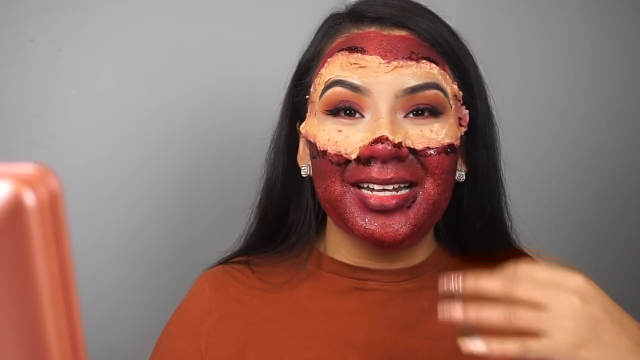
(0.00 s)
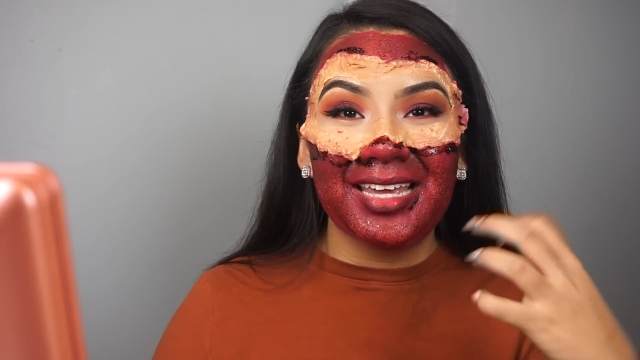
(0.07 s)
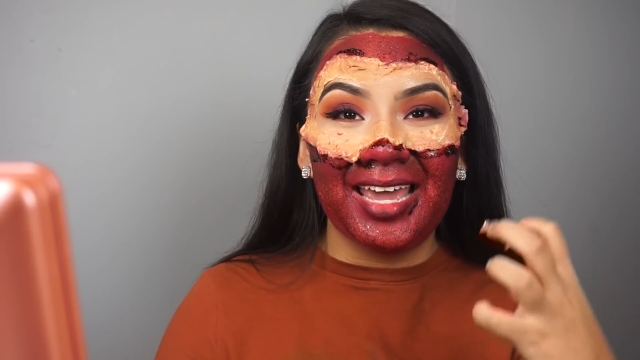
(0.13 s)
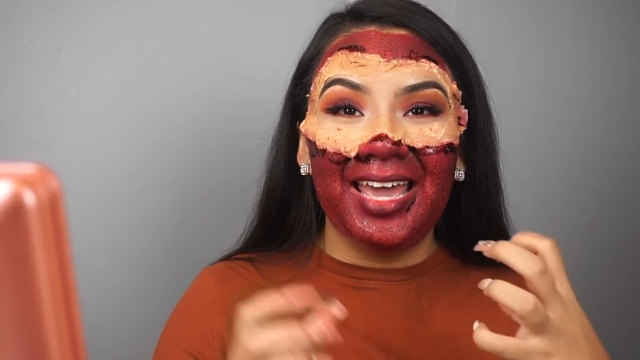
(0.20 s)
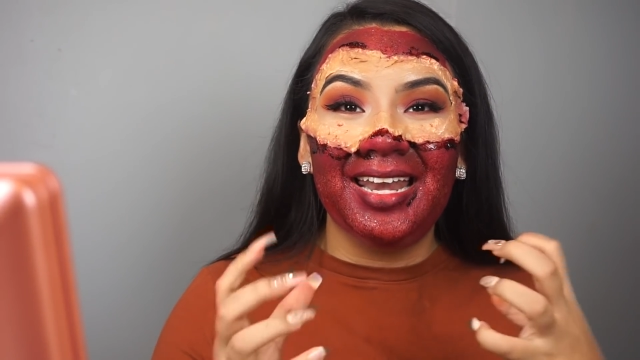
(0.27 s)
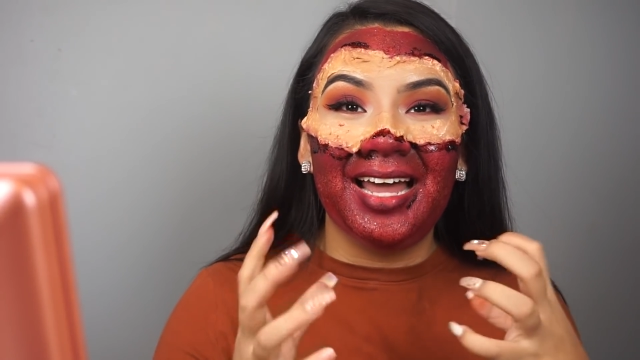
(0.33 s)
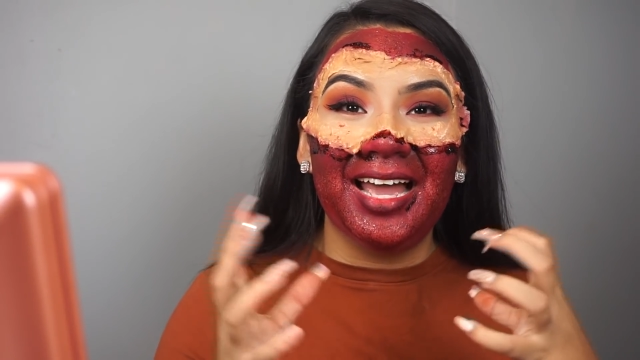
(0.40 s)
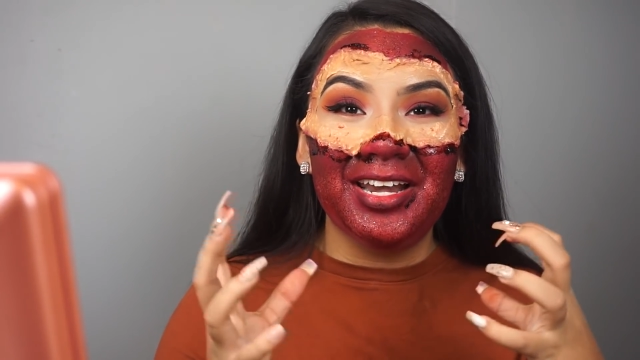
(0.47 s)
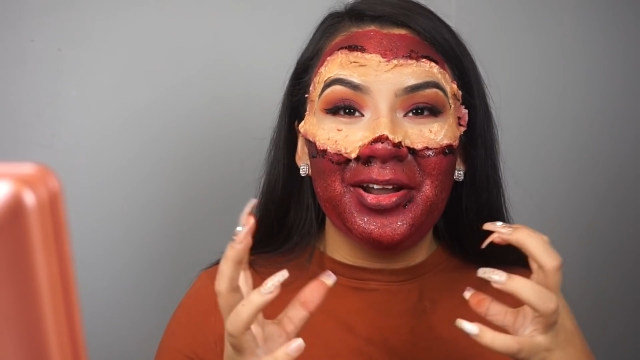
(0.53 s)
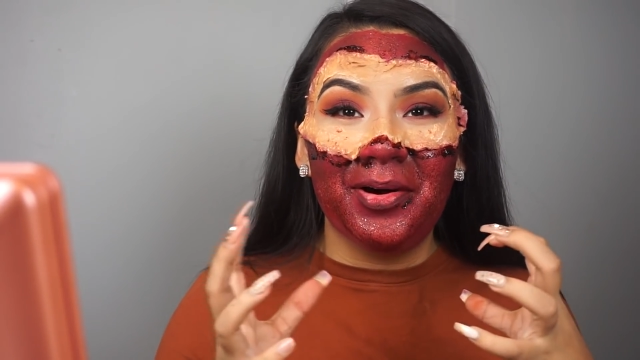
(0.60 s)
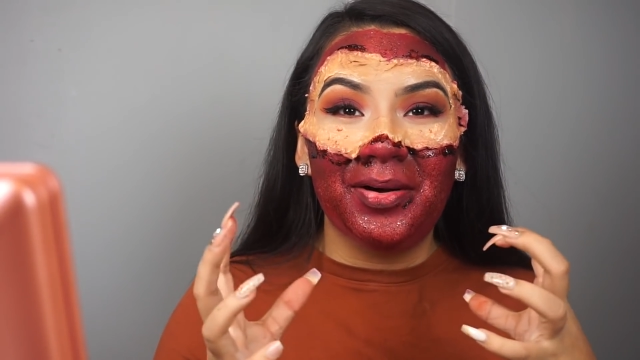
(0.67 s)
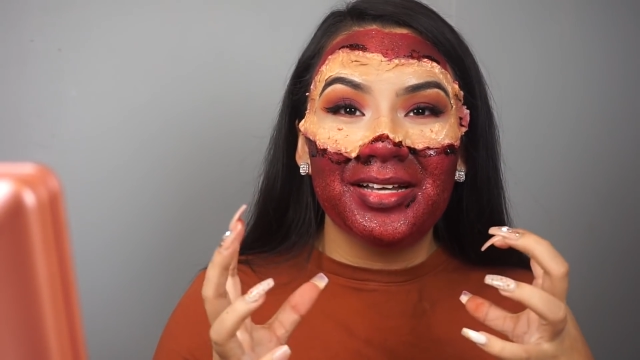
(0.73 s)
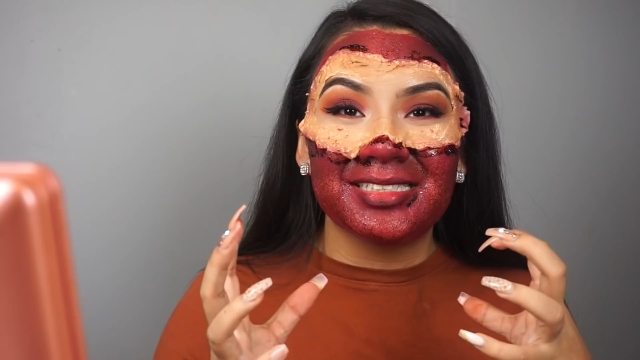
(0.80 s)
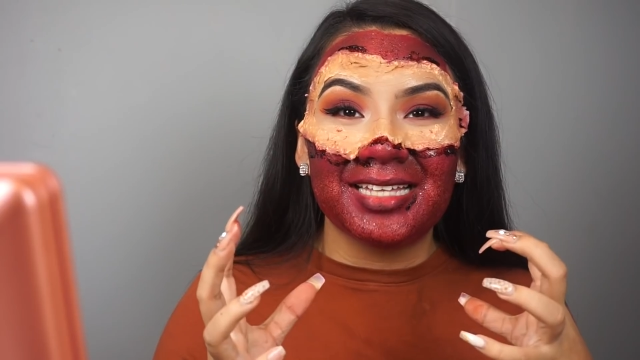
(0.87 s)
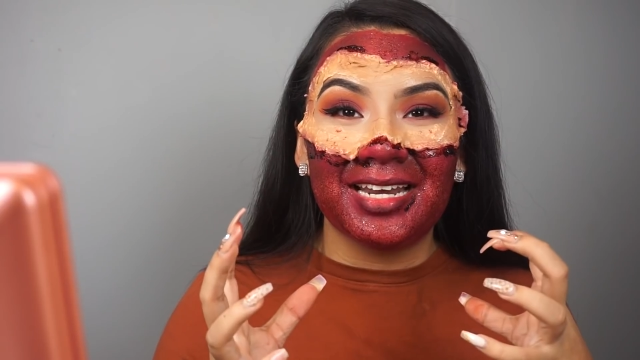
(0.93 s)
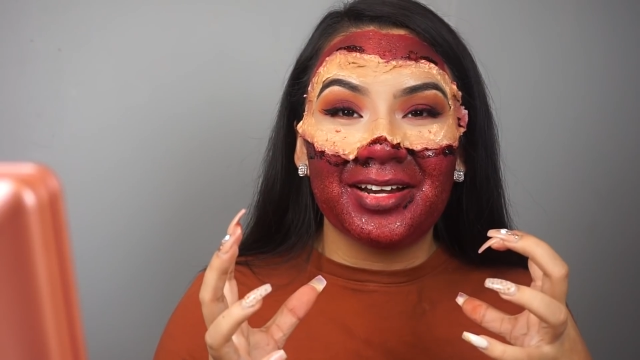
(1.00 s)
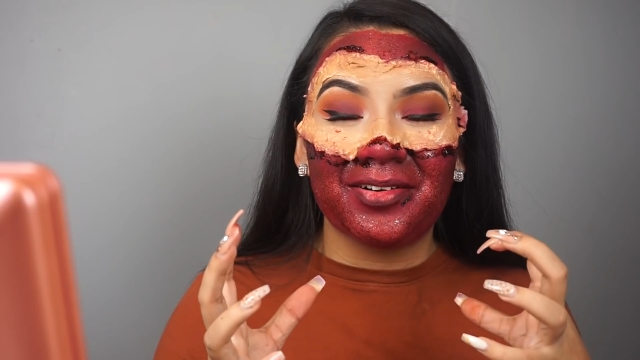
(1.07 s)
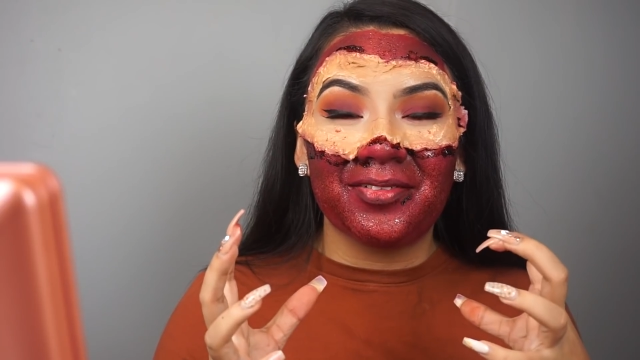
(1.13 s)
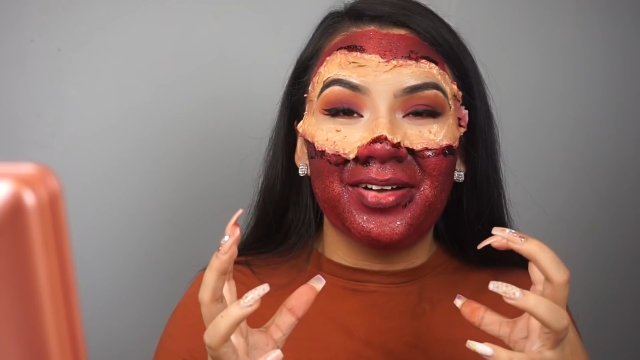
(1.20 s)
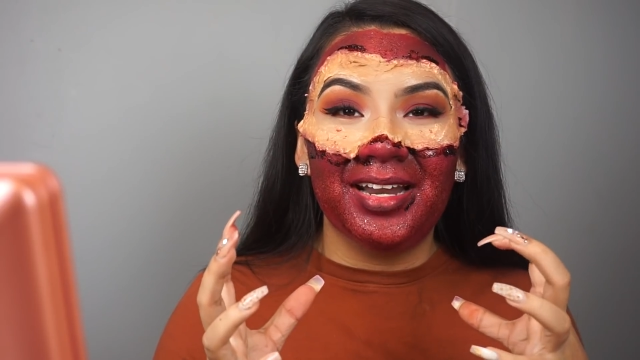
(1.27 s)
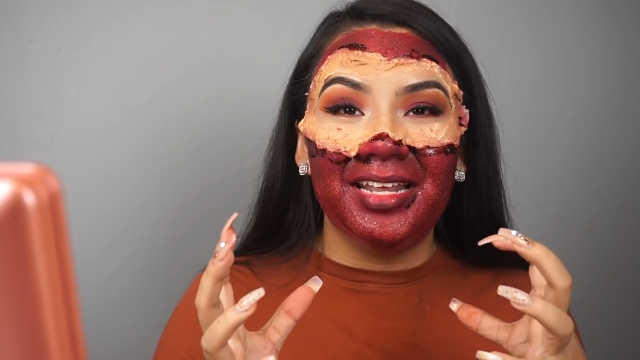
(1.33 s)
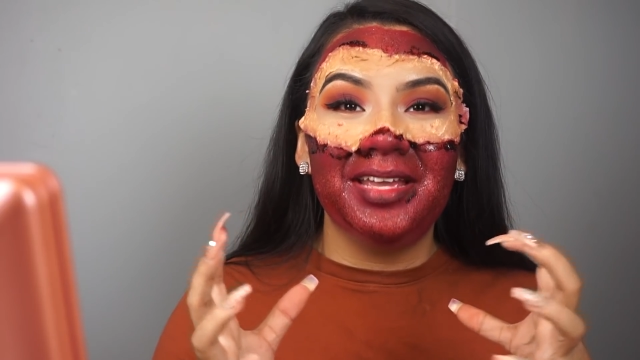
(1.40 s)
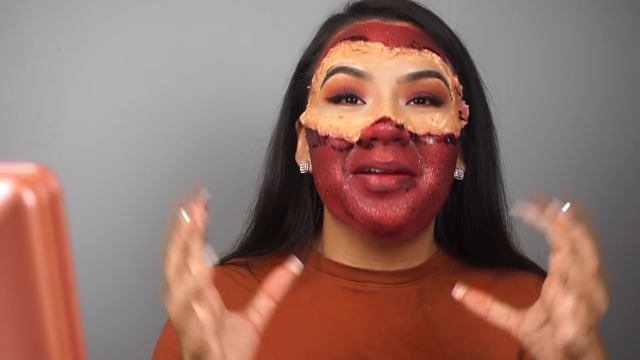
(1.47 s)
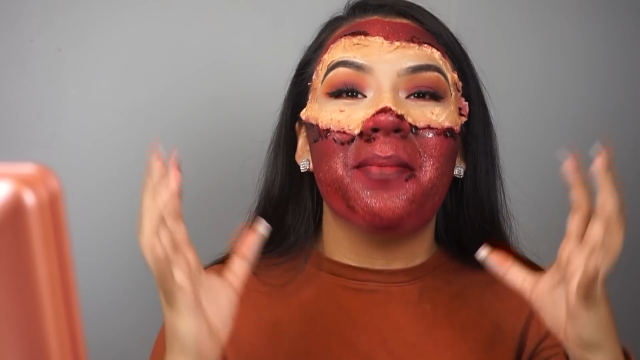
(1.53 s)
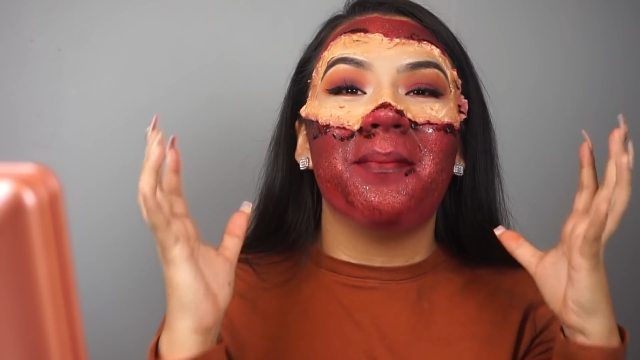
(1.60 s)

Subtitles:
Again, I know I said it already,